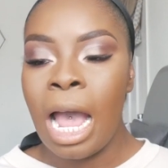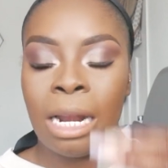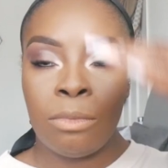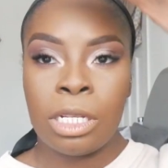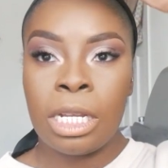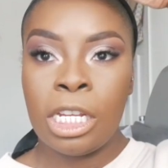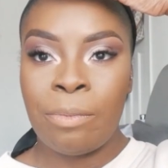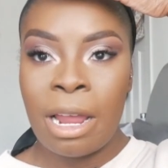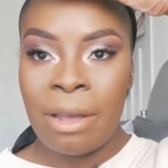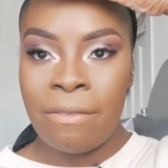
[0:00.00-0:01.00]
and I'm just going to
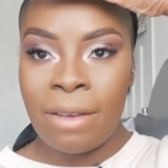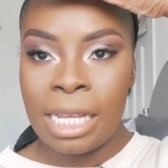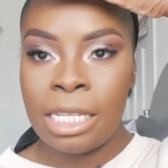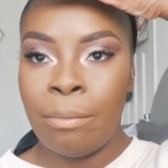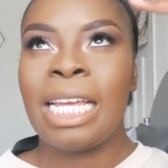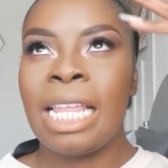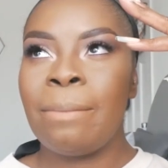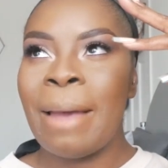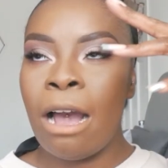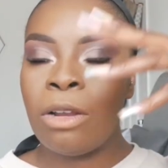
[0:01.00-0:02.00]
spray my face to get
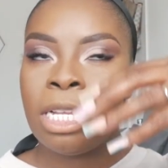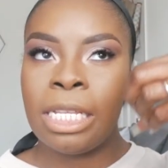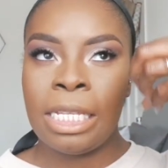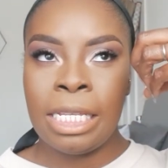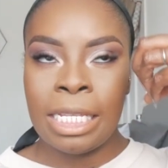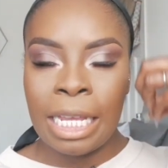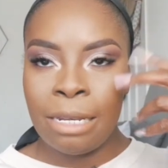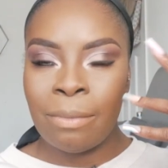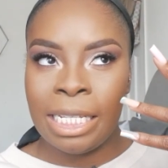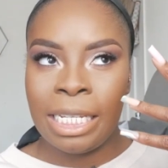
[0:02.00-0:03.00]
the powder to sit
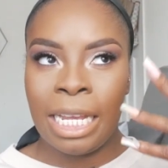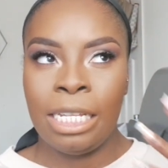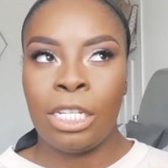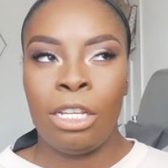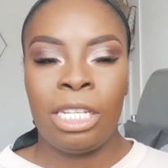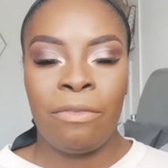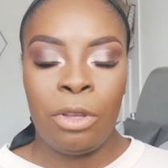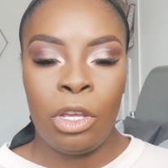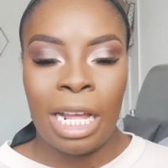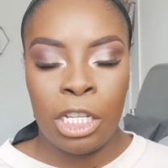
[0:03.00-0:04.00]
in my skin, so it's
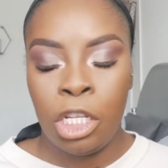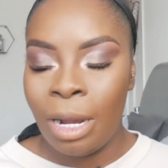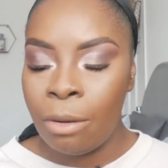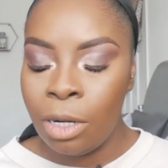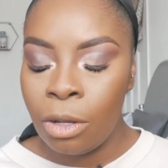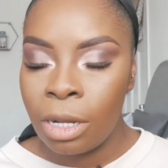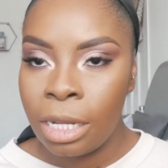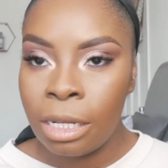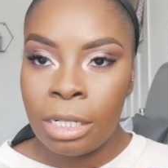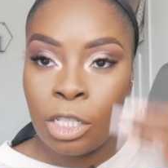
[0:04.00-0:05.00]
giving you that 2 hour look,
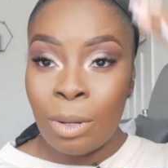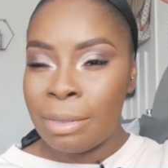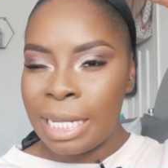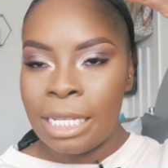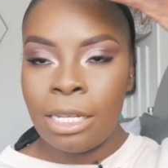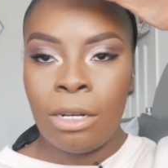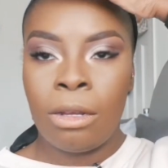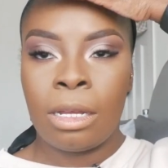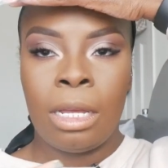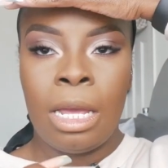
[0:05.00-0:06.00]
2 hours later
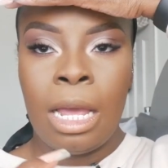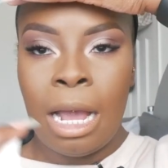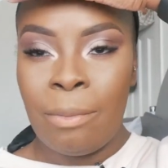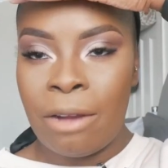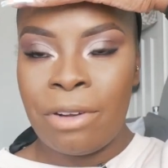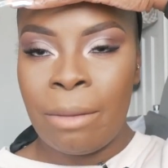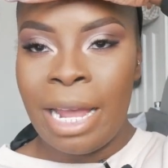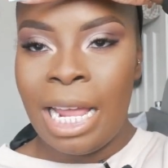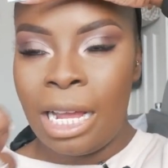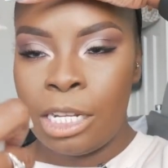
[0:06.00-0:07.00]
look. I'm covering up my
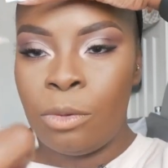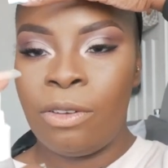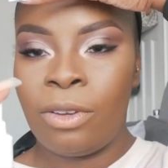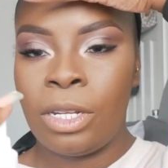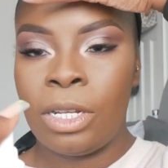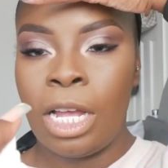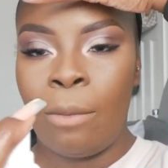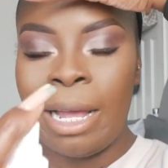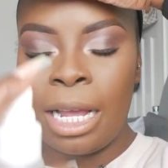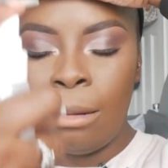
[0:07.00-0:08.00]
hairline, I don't want to
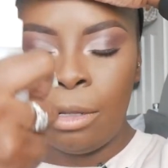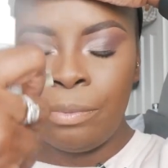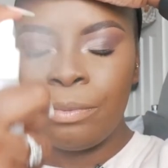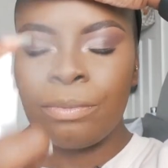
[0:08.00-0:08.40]
curl back up.